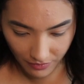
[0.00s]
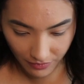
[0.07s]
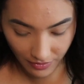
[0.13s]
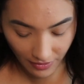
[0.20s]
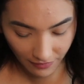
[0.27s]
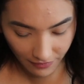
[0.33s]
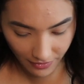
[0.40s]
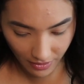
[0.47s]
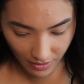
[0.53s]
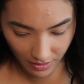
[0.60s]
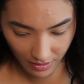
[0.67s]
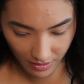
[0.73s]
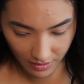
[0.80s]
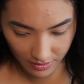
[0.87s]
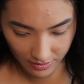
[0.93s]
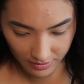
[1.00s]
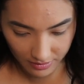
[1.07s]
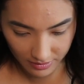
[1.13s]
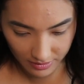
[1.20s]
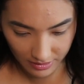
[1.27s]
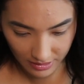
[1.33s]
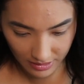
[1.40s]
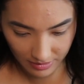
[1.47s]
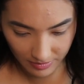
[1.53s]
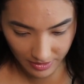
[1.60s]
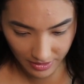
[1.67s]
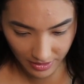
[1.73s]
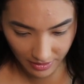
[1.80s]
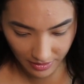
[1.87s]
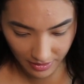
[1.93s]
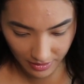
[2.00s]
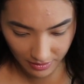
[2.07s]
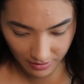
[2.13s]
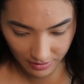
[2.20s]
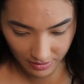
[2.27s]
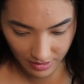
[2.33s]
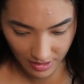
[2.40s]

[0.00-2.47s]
fluffier in material.